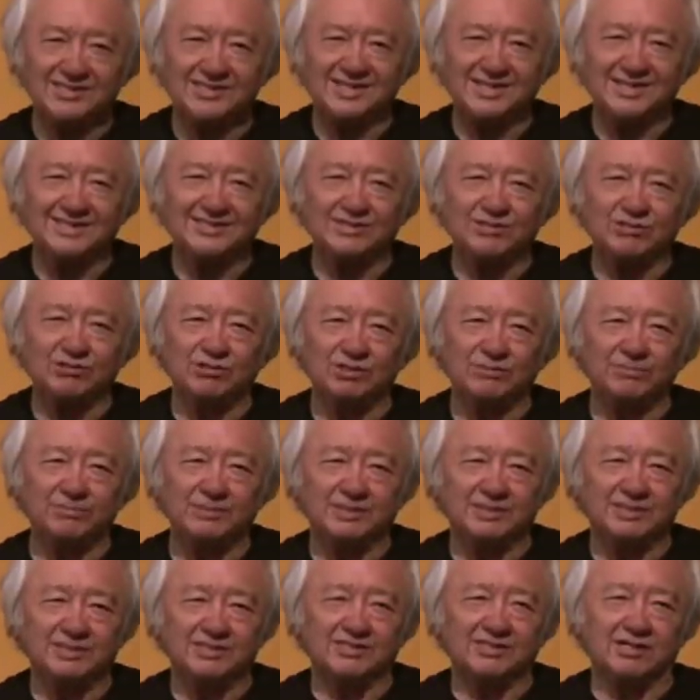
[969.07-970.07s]
I do is
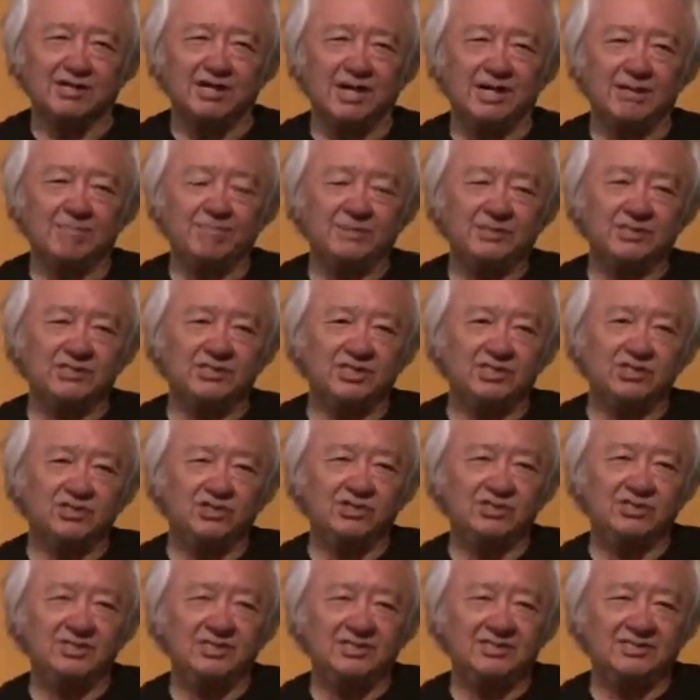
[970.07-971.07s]
because
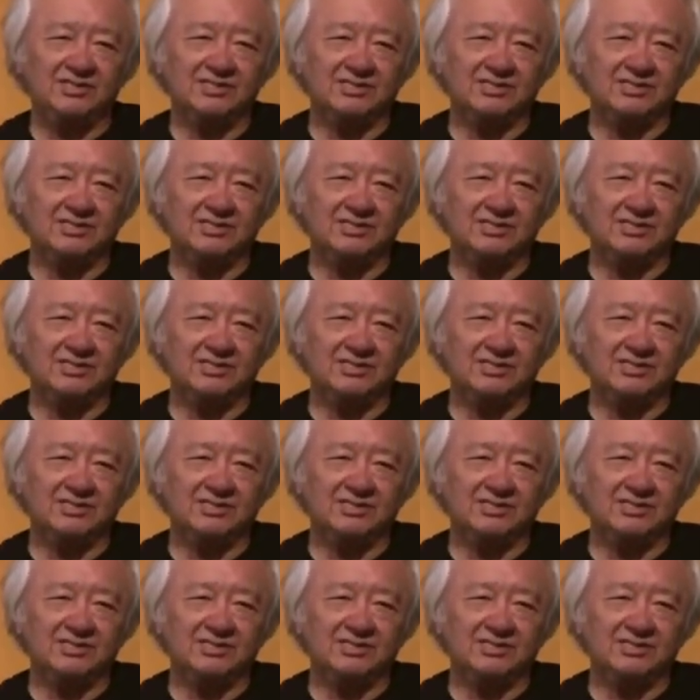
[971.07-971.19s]
compositionally,